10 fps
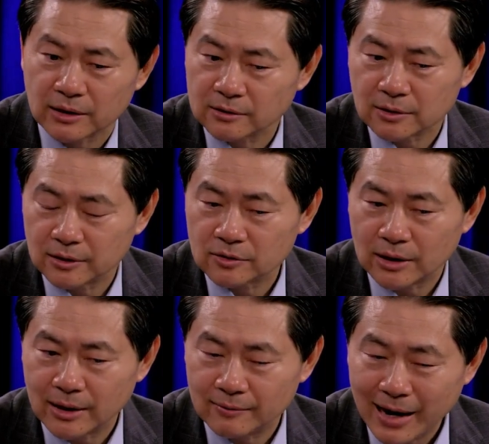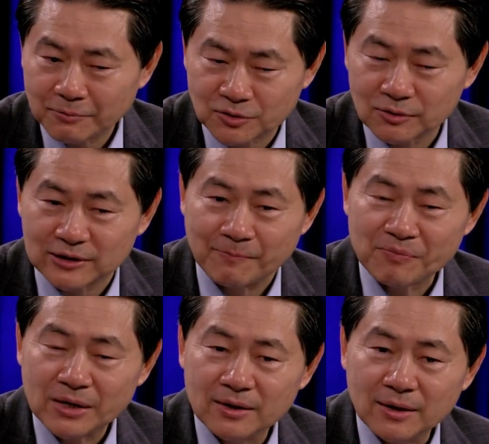It's absolutely.
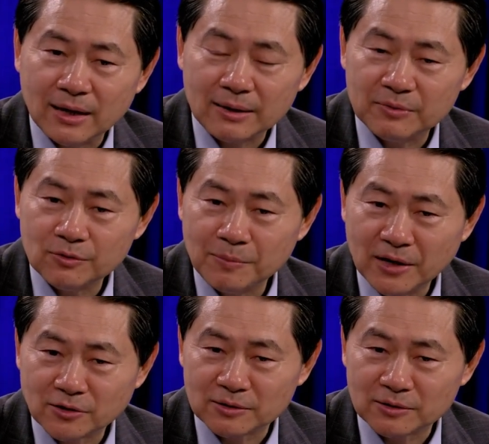You mentioned the